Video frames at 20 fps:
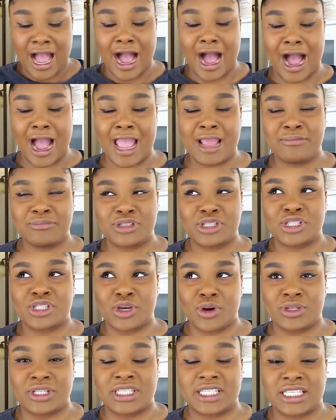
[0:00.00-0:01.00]

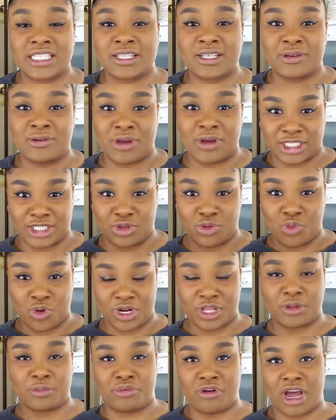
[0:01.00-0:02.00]
This is actually one
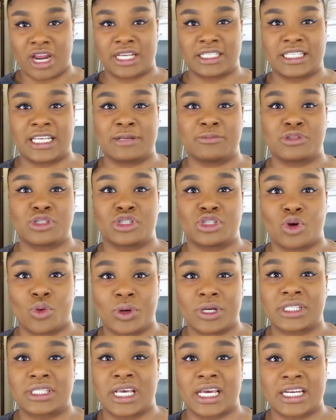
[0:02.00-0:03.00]
of the products that I'm so
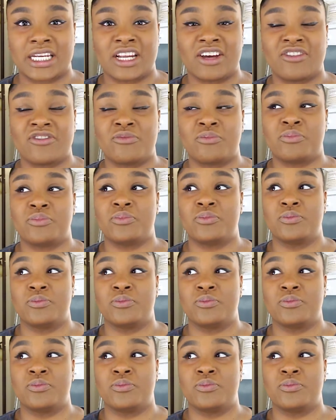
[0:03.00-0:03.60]
excited of